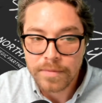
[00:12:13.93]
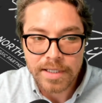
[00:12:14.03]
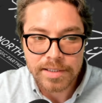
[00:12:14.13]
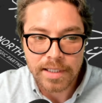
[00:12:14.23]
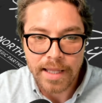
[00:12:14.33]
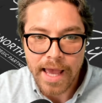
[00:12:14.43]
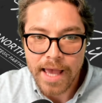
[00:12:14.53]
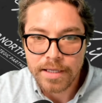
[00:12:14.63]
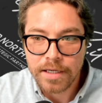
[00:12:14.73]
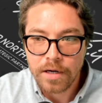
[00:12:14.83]
this and
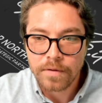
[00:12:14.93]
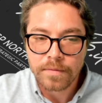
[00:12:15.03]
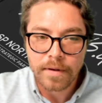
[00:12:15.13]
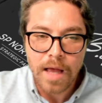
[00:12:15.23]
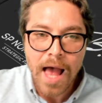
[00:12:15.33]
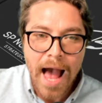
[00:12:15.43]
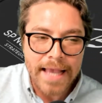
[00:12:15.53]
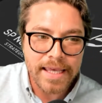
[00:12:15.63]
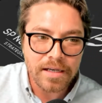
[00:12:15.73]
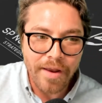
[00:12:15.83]
that, you know. I
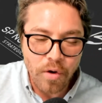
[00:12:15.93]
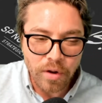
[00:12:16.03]
get no